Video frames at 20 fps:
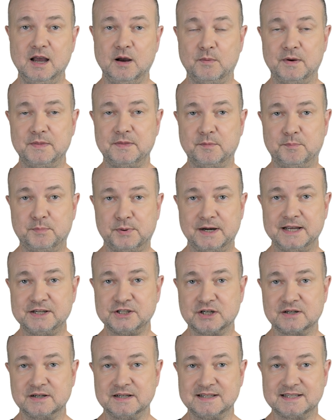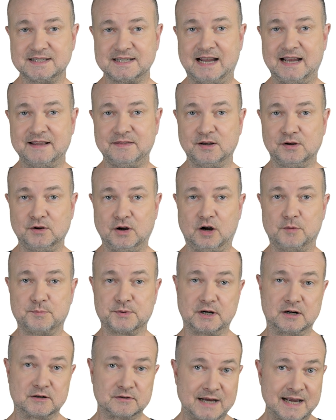When the pressure inside the
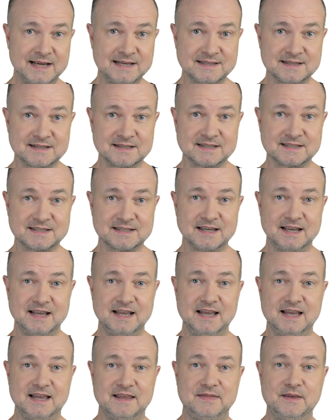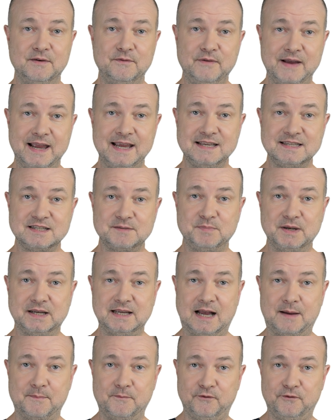corpora rises, the veins become